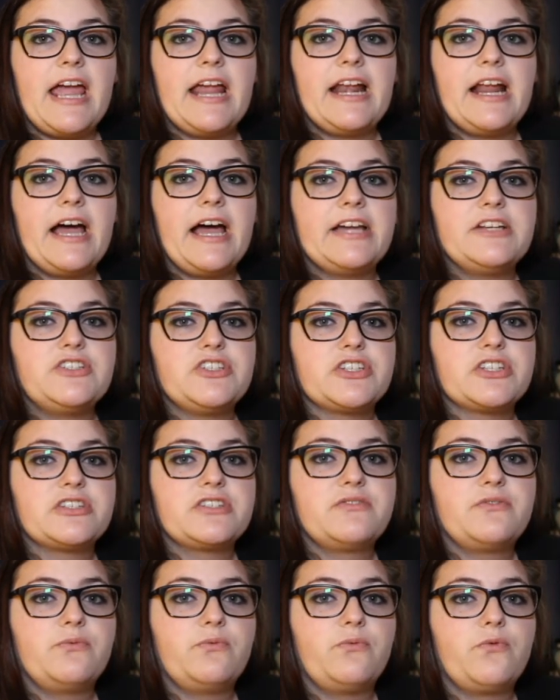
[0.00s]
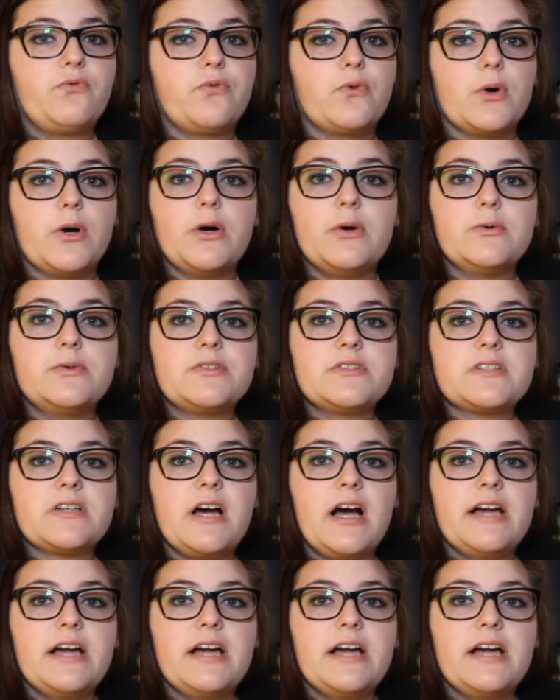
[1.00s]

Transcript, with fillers: and I just froze.